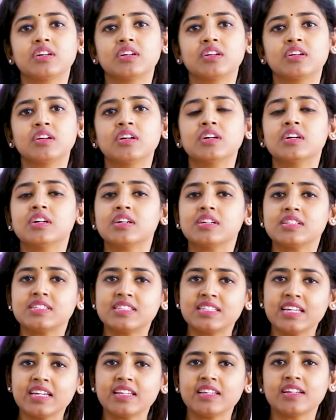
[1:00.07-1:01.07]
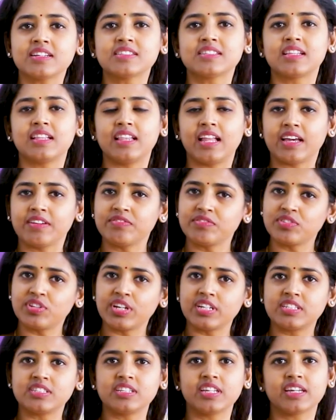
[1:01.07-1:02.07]
a serious
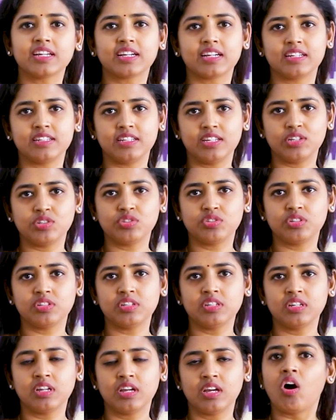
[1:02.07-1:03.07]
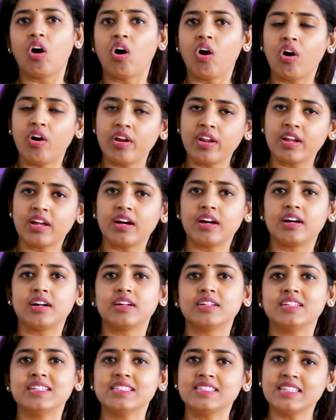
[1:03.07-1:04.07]
life-threatening condition or
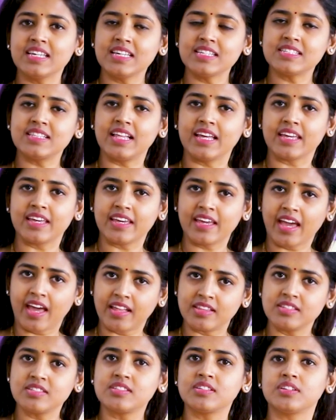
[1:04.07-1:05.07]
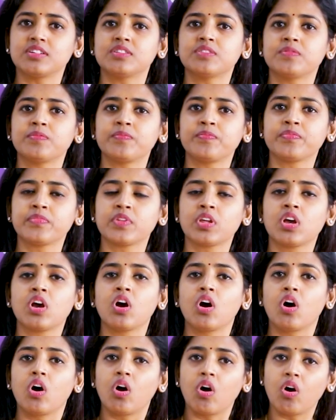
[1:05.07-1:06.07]
a disease like cancer,
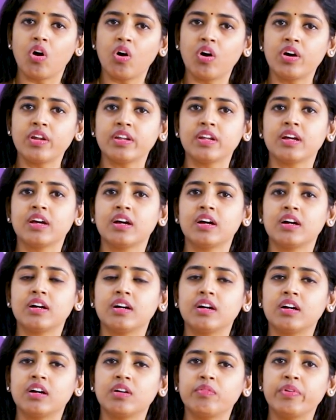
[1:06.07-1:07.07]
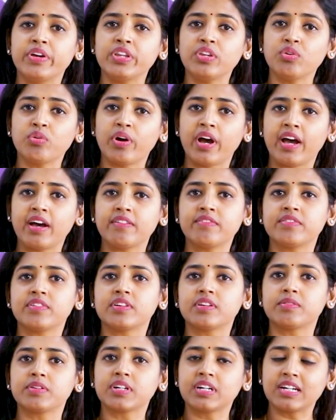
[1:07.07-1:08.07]
or when you have
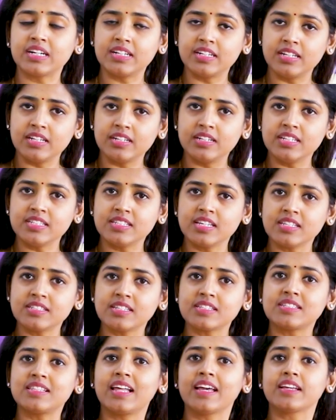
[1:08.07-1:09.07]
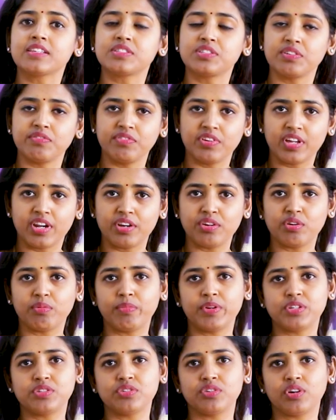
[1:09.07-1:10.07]
diseases like severe
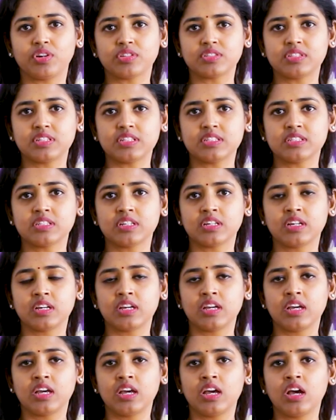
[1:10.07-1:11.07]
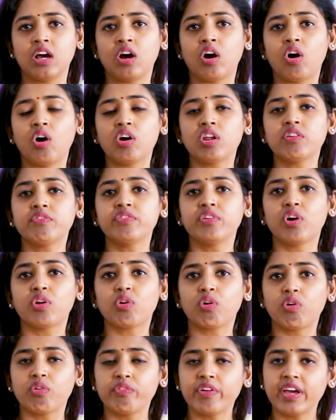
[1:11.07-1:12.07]
endometriosis, or if
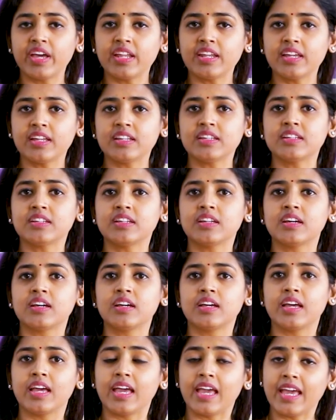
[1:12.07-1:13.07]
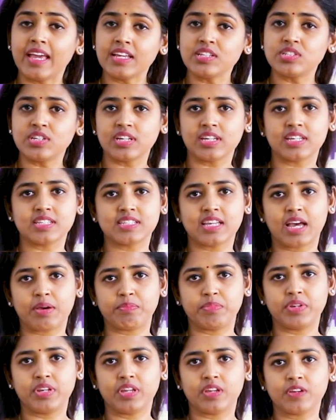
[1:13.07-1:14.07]
your ovarian aging is
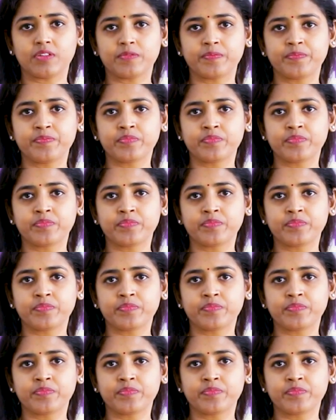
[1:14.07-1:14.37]
happening,